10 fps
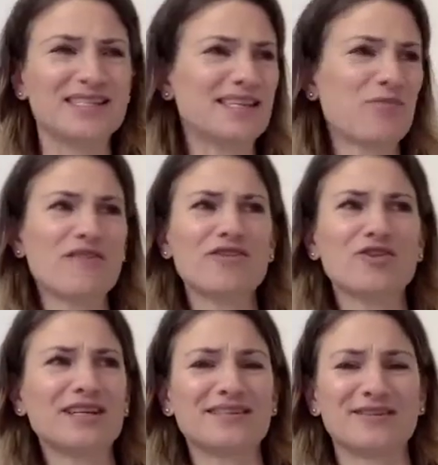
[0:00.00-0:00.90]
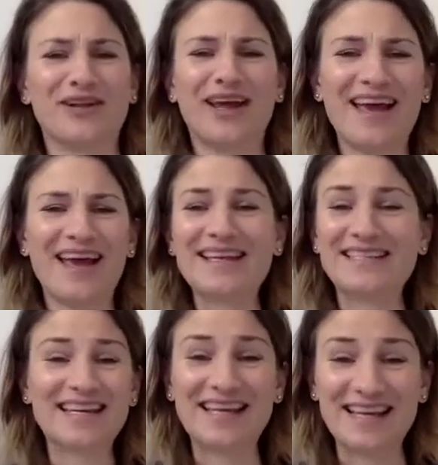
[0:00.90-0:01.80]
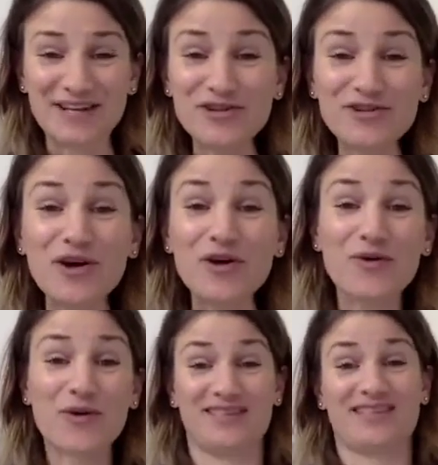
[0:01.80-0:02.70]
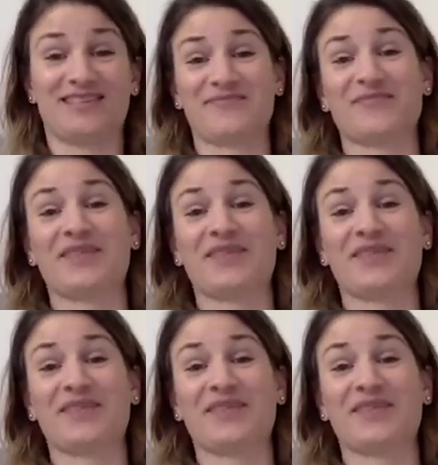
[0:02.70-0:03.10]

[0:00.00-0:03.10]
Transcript: He said, why have you got knickers on? He had no idea.